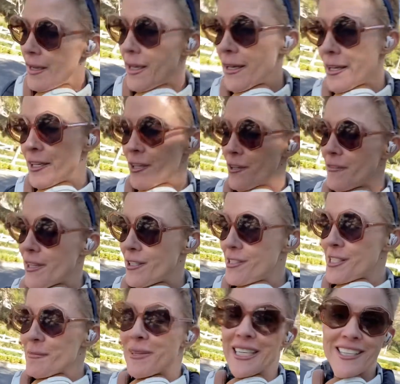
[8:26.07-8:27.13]
go to
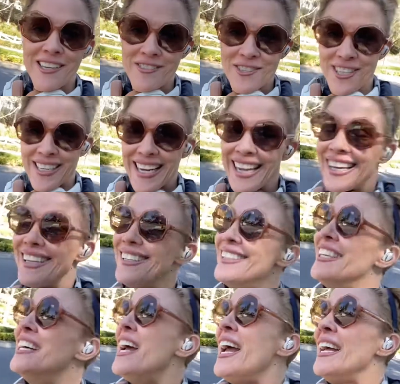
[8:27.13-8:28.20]
veteransinpain.org
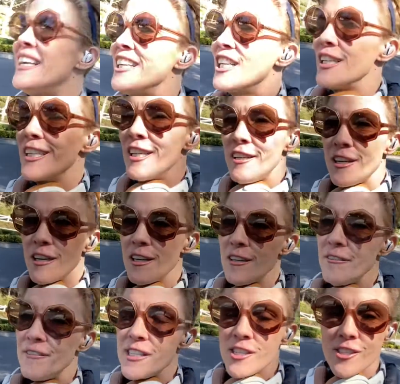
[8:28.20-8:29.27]
and click on our
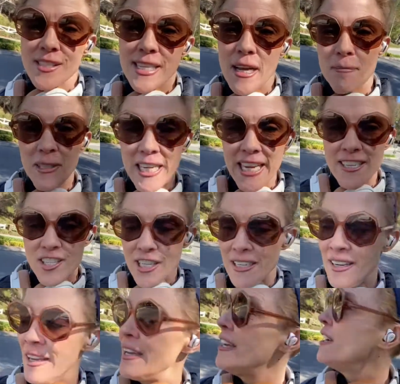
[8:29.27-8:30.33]
physicians application.
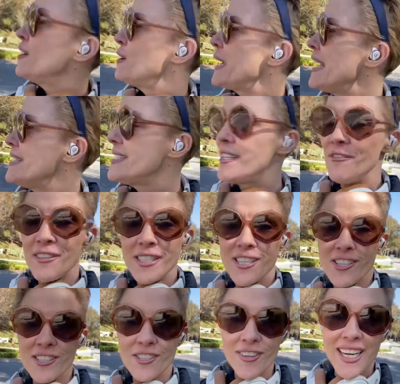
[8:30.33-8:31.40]
Okay, I said
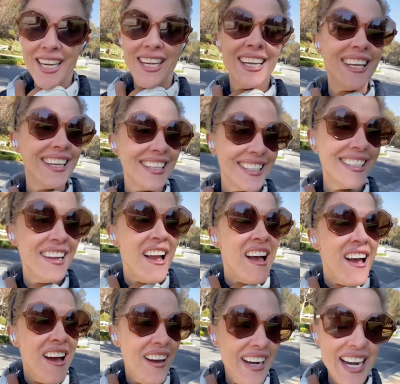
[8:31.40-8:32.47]
physicians, right? All
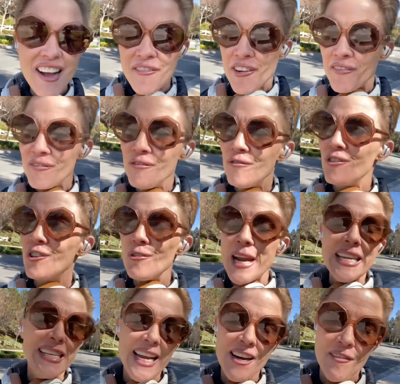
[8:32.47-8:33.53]
right, have a great
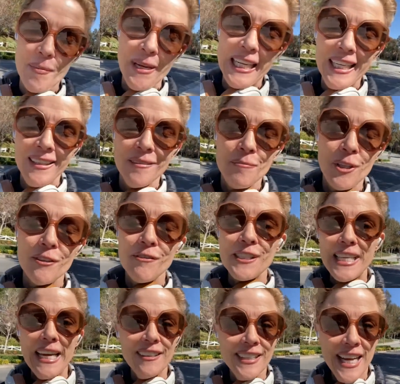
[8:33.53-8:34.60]
day, everybody. Beautiful
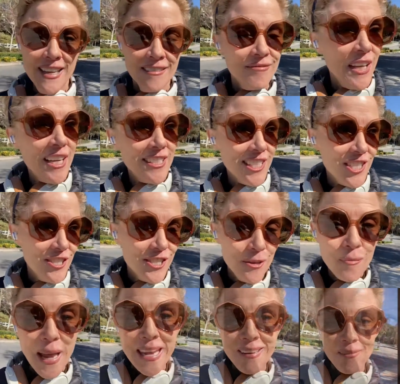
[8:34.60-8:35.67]
Saturday. I'll talk to you soon.
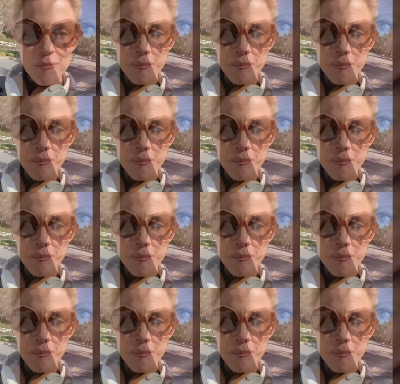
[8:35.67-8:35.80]
Bye.